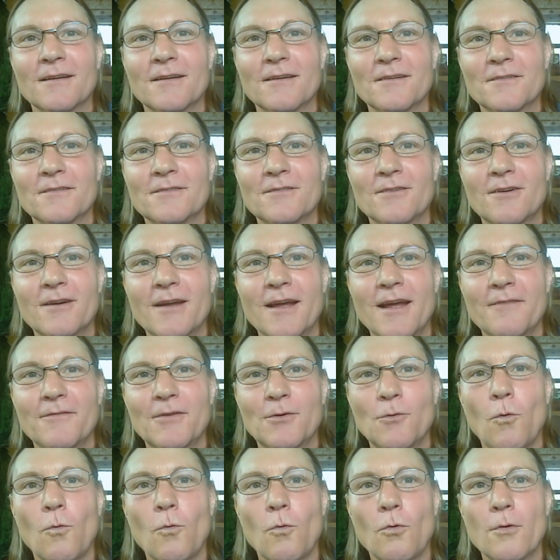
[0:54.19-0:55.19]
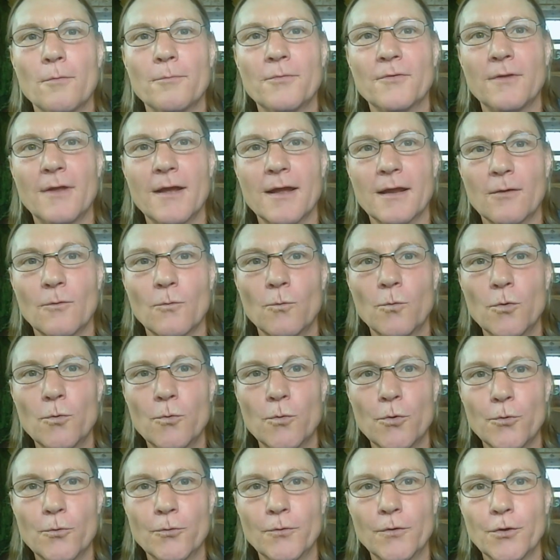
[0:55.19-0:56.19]
start having orbs like
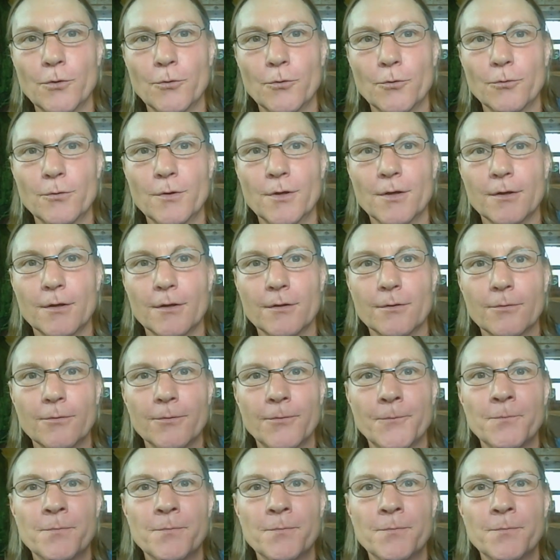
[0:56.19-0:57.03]
woo-woo dude, you know.